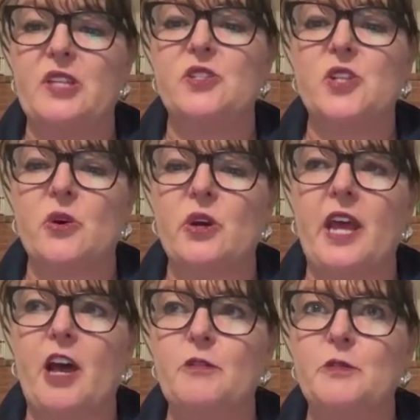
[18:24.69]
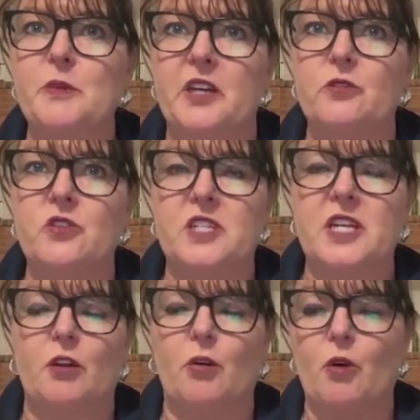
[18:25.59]
And so it helps me
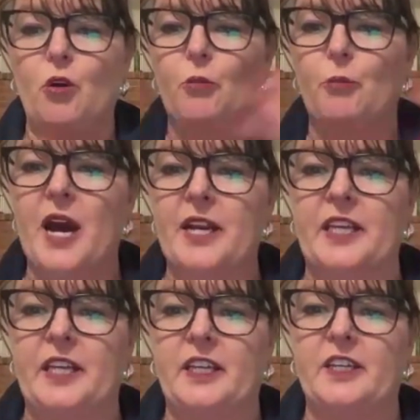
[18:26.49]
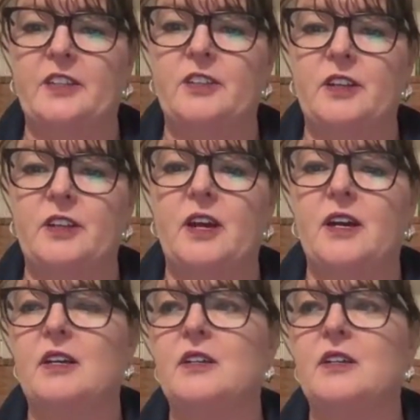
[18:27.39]
understand the whole body in